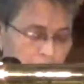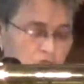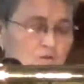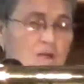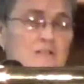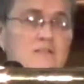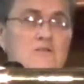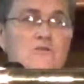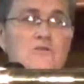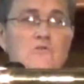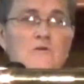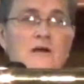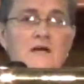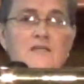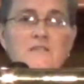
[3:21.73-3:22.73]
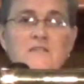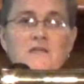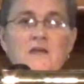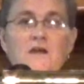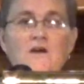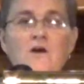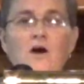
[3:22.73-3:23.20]
and entrusted to
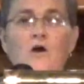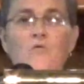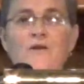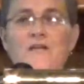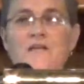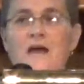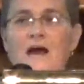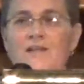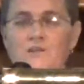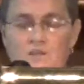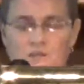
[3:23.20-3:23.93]
us? Are we not